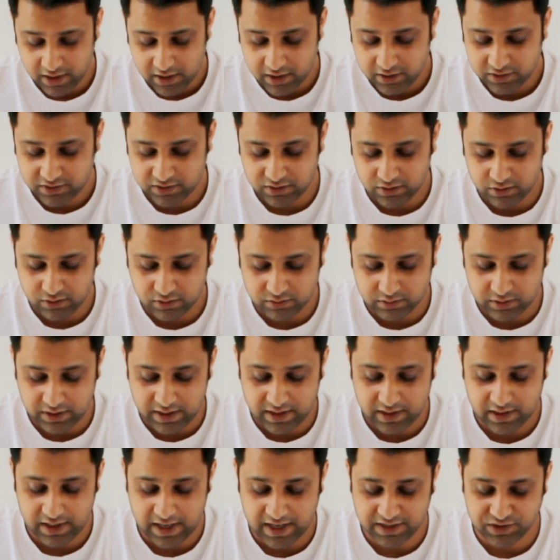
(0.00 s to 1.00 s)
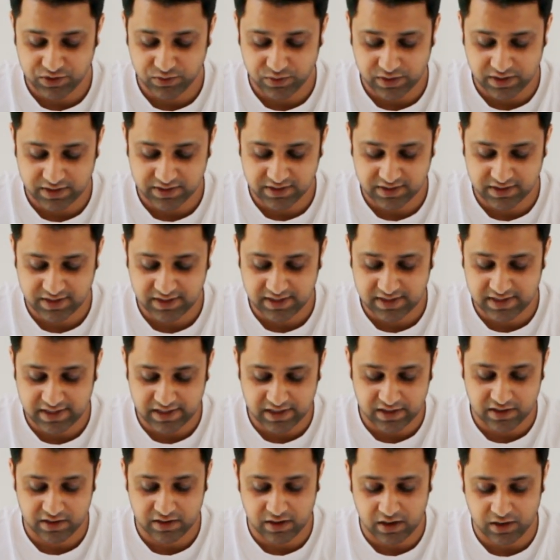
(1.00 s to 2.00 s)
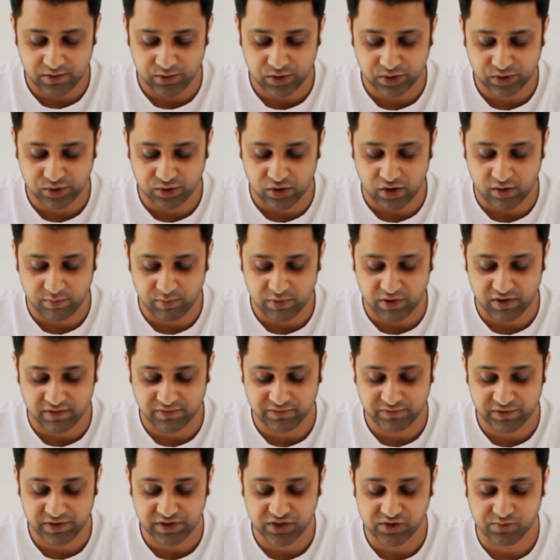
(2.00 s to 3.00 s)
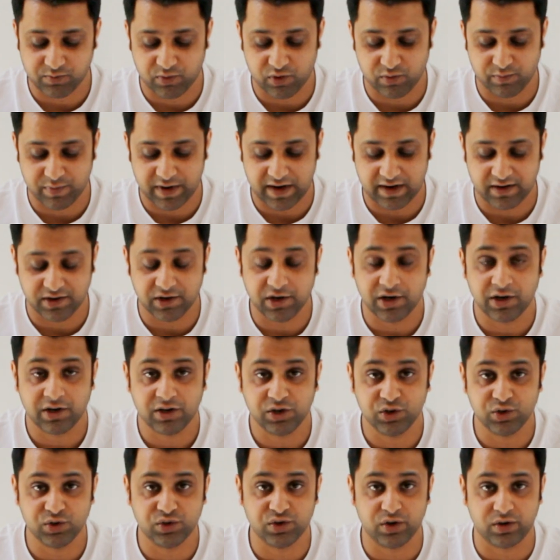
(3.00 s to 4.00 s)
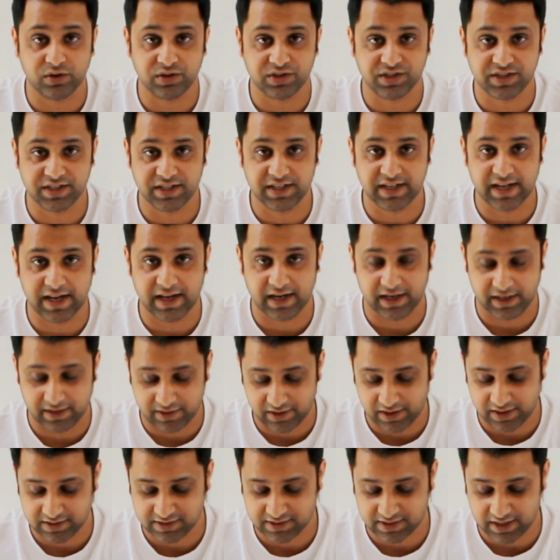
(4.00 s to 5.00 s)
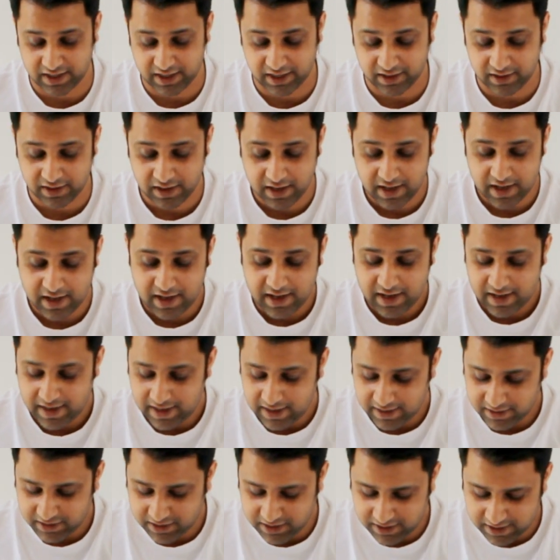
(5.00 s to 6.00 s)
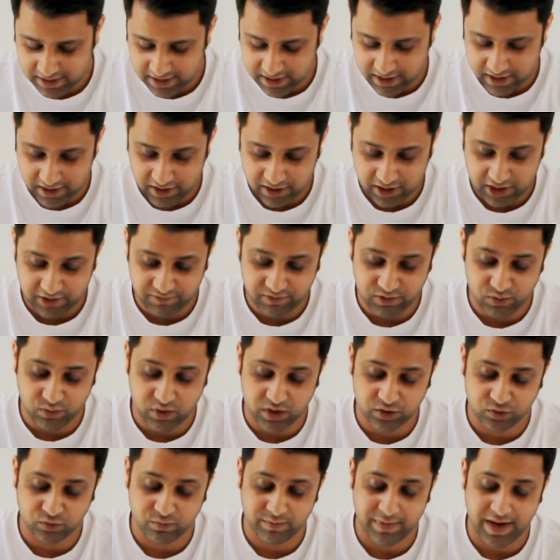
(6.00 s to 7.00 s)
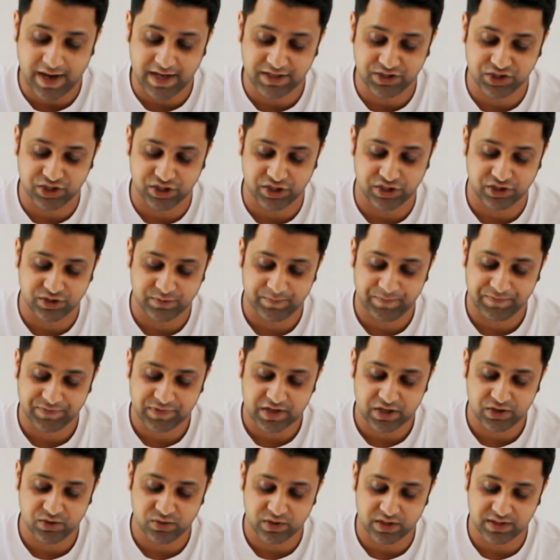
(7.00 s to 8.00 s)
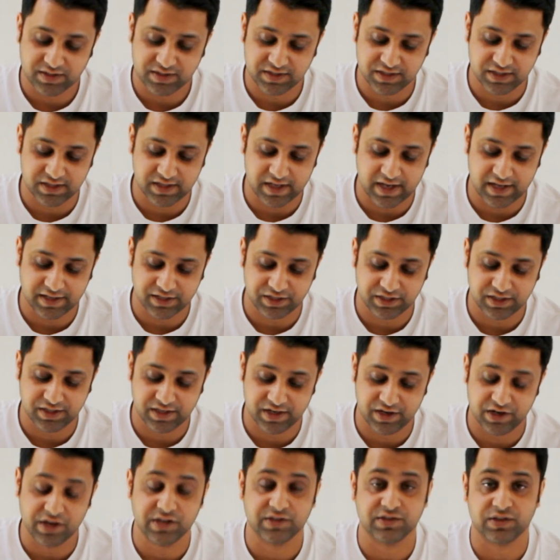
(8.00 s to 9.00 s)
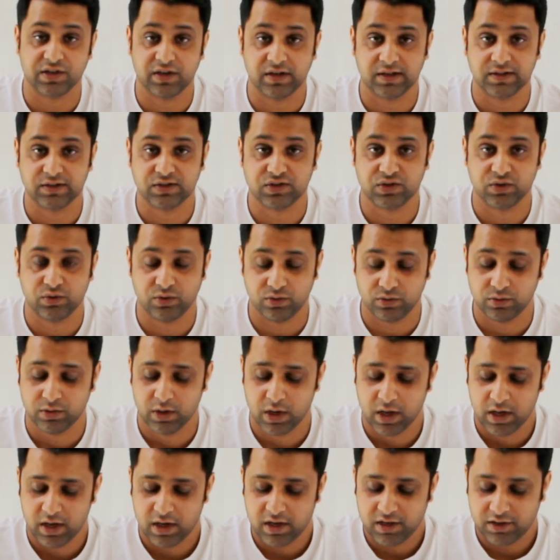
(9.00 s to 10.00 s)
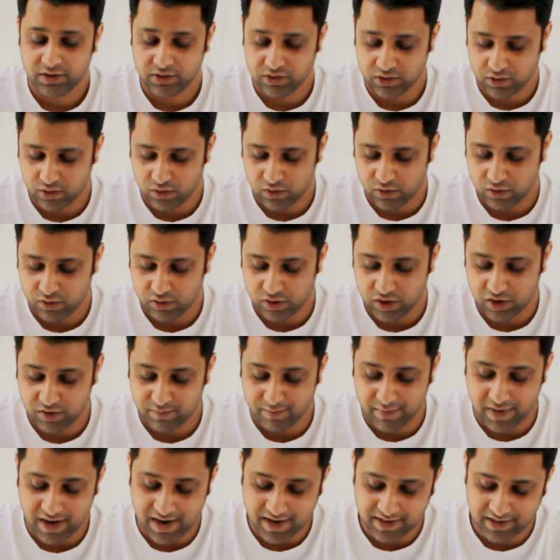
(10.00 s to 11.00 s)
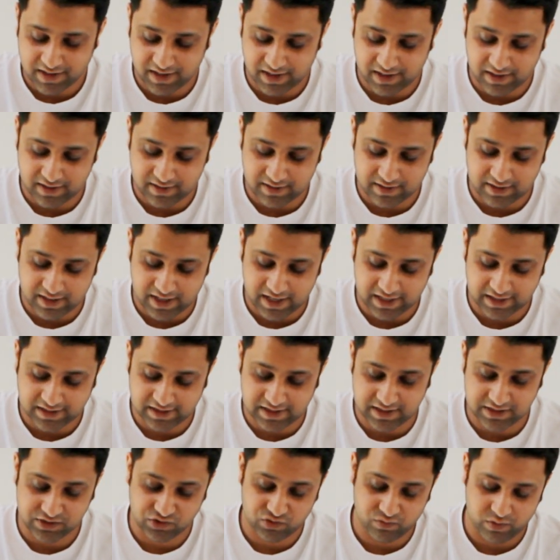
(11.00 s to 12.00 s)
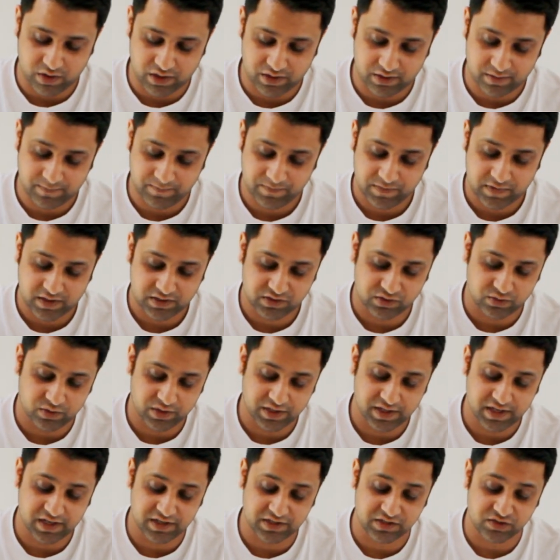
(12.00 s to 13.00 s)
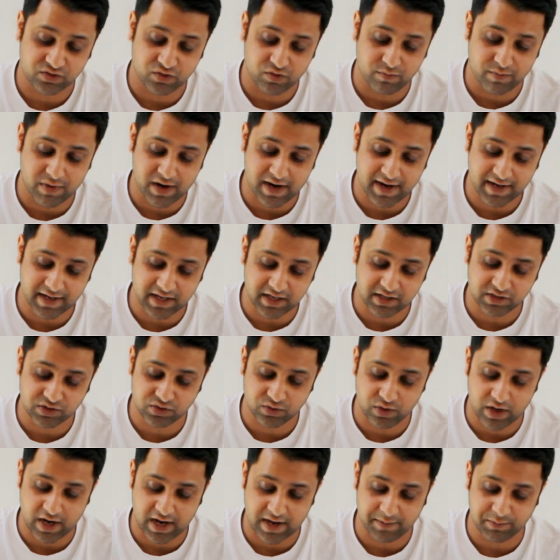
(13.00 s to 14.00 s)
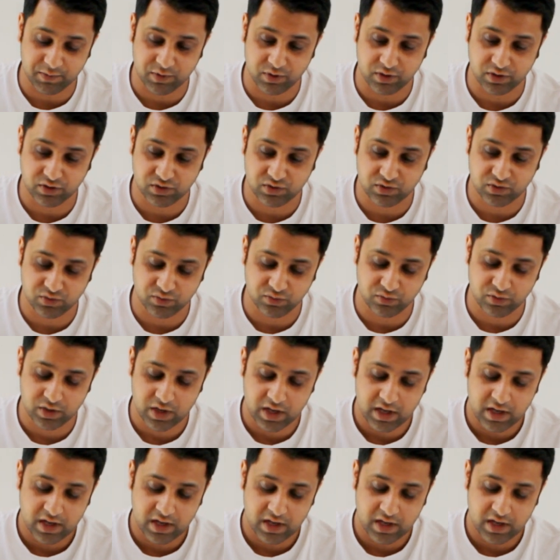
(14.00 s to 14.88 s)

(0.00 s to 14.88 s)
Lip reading: So as you can see there on the top of this propeller, you don't see any gray sign, and here if you want to match it, you can see that here is also no marking like this one. So here is no marking, so I'm going to